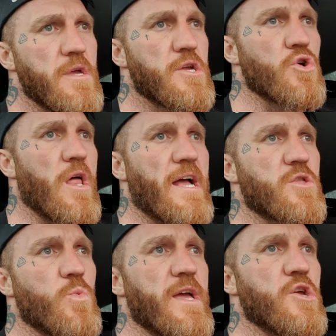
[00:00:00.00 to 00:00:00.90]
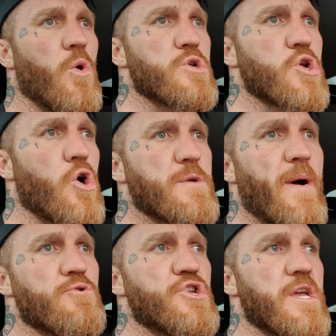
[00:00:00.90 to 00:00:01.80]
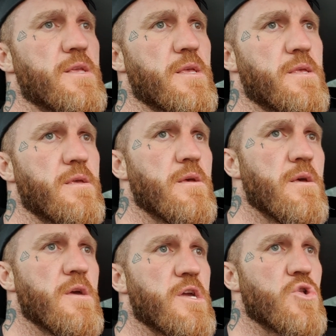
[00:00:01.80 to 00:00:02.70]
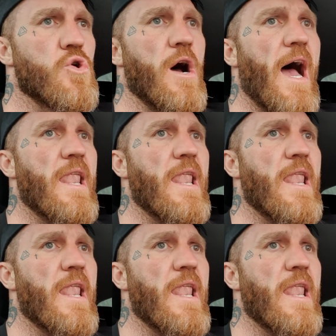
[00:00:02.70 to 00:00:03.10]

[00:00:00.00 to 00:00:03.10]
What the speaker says: You know, I like the way he always talks about Jesus. You know, I